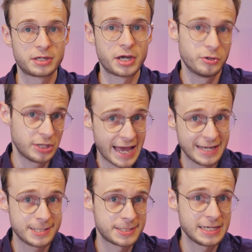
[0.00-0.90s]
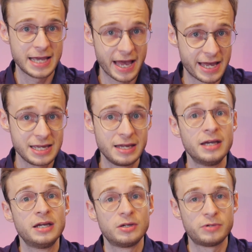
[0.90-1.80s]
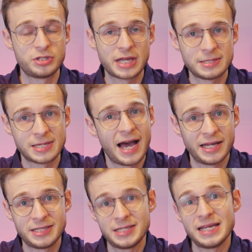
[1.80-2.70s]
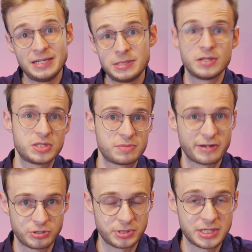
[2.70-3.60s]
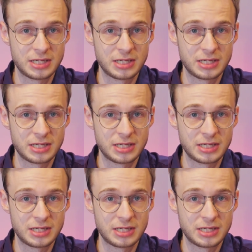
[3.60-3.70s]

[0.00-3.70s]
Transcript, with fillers: the code ACA, which gets added into the specialty